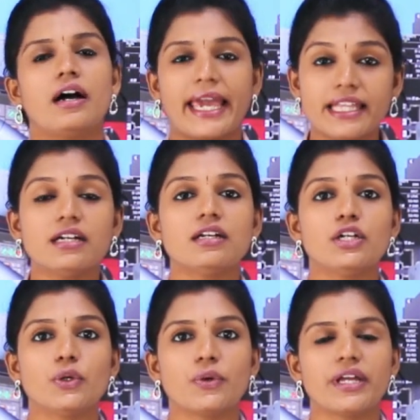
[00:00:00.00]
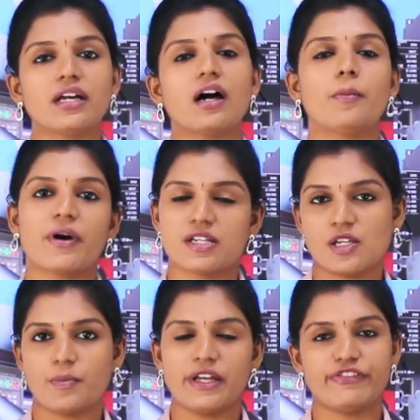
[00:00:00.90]
either during a power
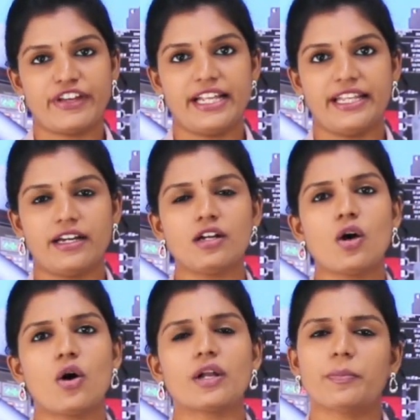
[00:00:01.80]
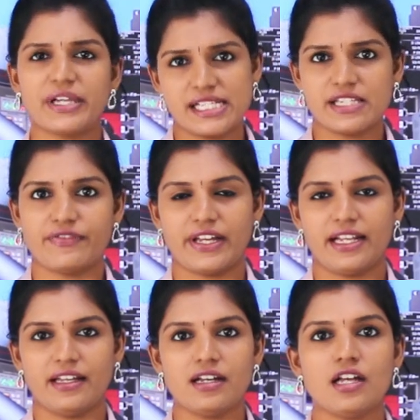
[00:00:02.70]
supply failure or a PLC
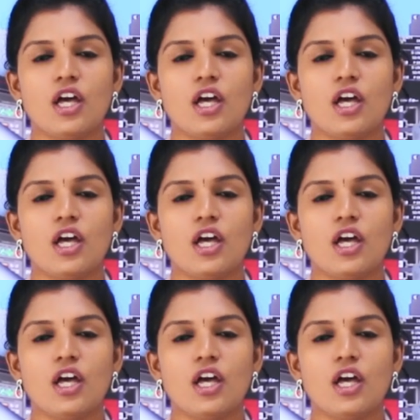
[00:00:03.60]
failure,